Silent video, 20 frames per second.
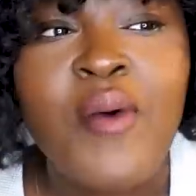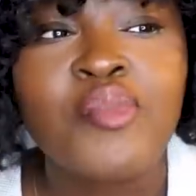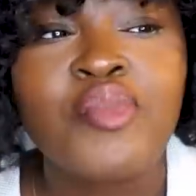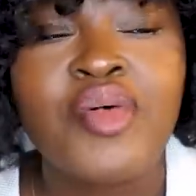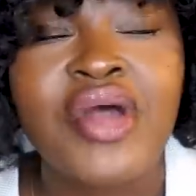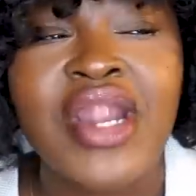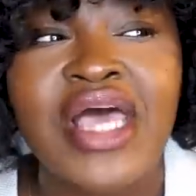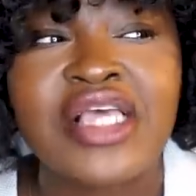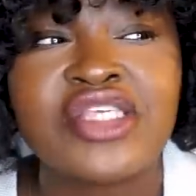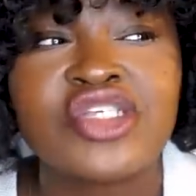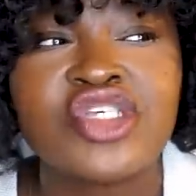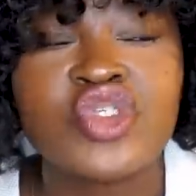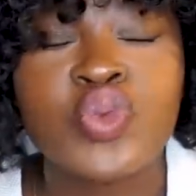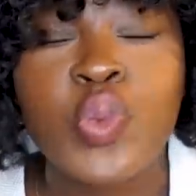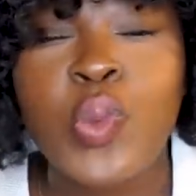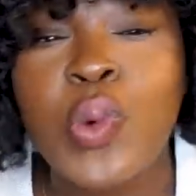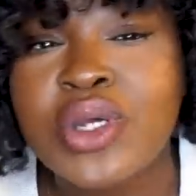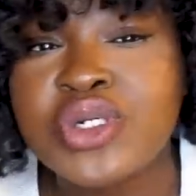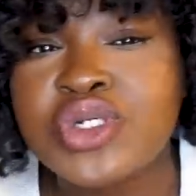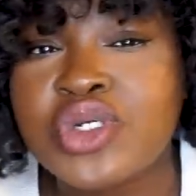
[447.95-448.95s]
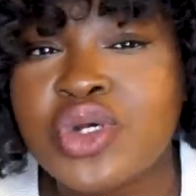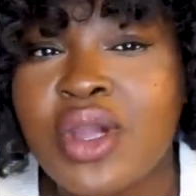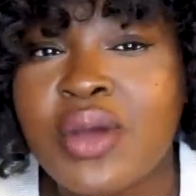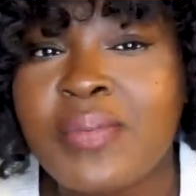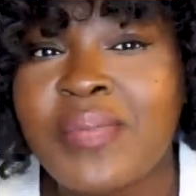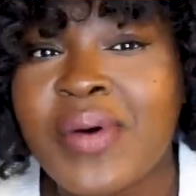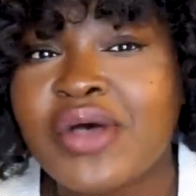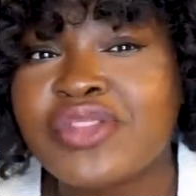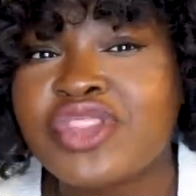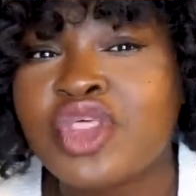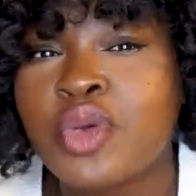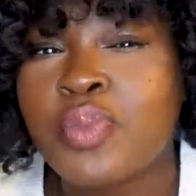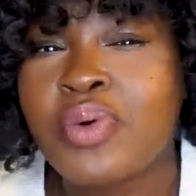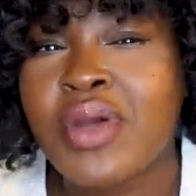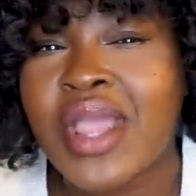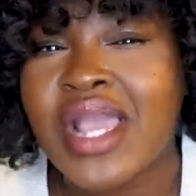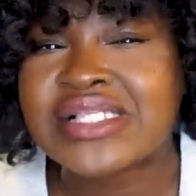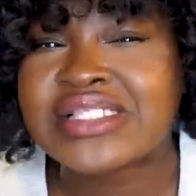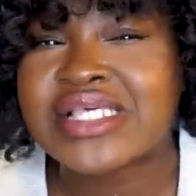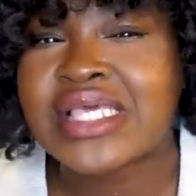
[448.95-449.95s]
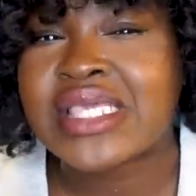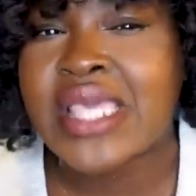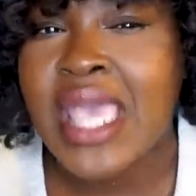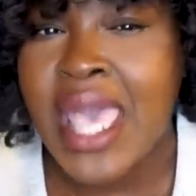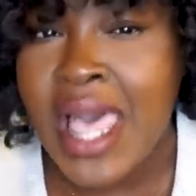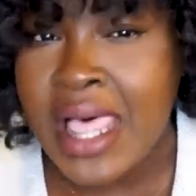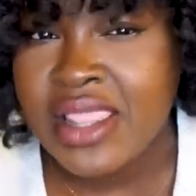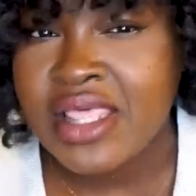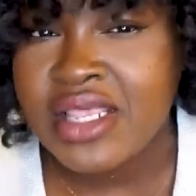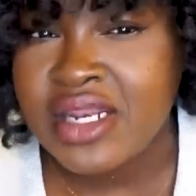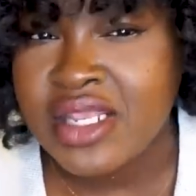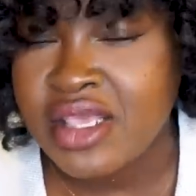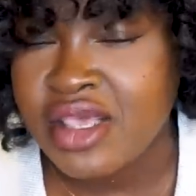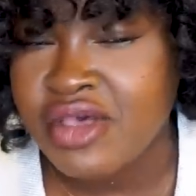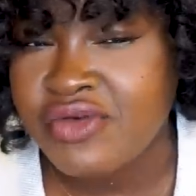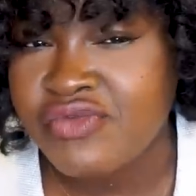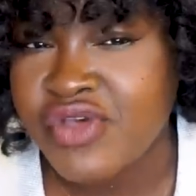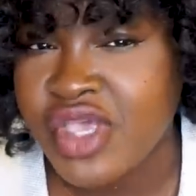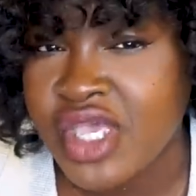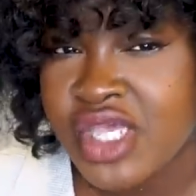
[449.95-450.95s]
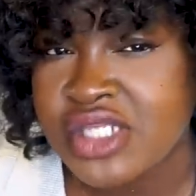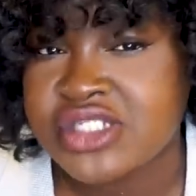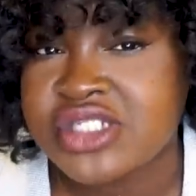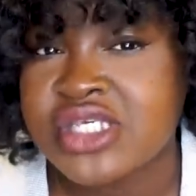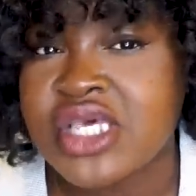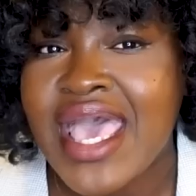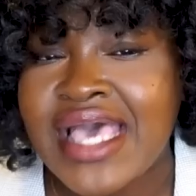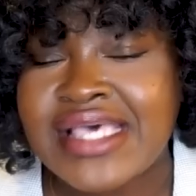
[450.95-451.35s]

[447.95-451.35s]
But I just wonder about the practicality of it